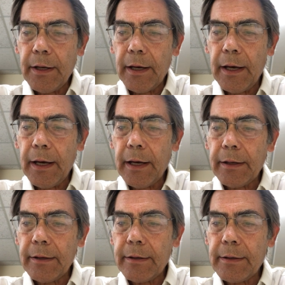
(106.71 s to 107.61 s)

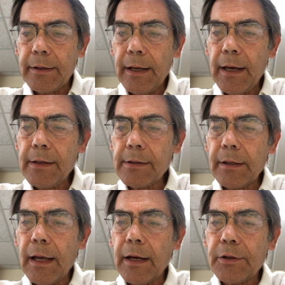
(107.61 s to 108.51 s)
And today's
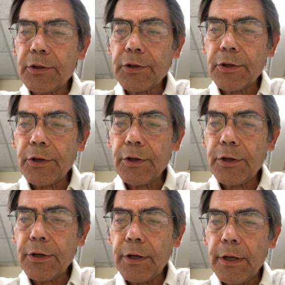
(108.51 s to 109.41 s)

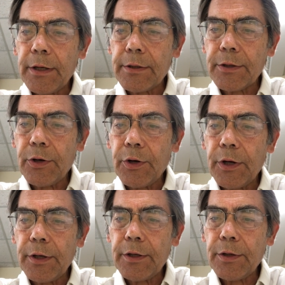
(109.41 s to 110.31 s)
lecture is
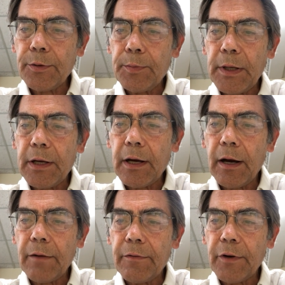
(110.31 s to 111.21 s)
going to be
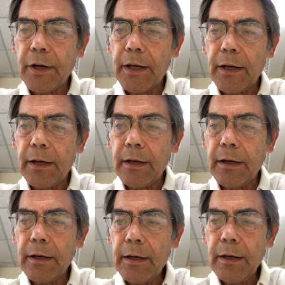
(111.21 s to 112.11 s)

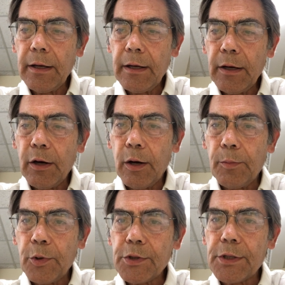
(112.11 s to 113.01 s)
covering
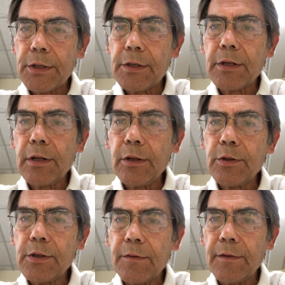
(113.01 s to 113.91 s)
almost
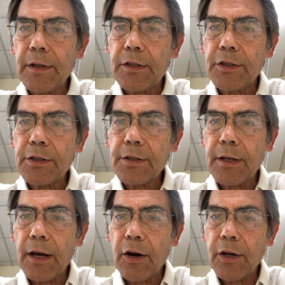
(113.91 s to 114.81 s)
exclusively just
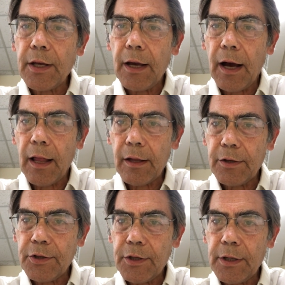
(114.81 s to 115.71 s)
the
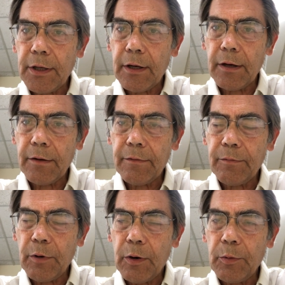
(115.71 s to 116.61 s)
archaeology
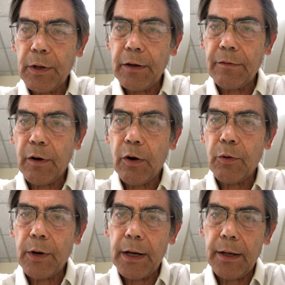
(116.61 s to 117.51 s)
of what we have
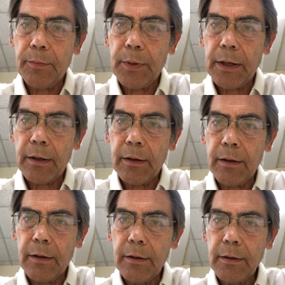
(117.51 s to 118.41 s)
already
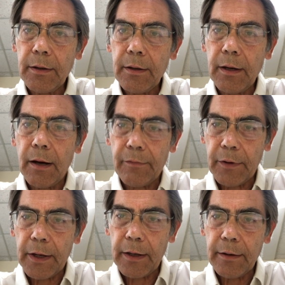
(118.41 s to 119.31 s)
been
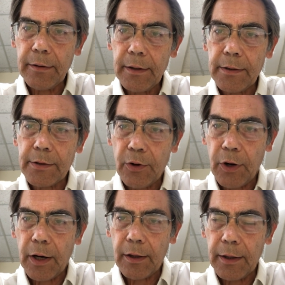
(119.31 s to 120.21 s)
covering
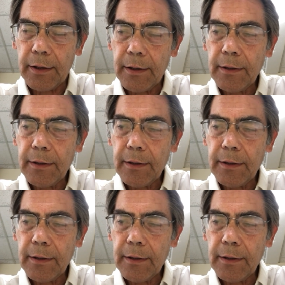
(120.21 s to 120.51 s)
historically.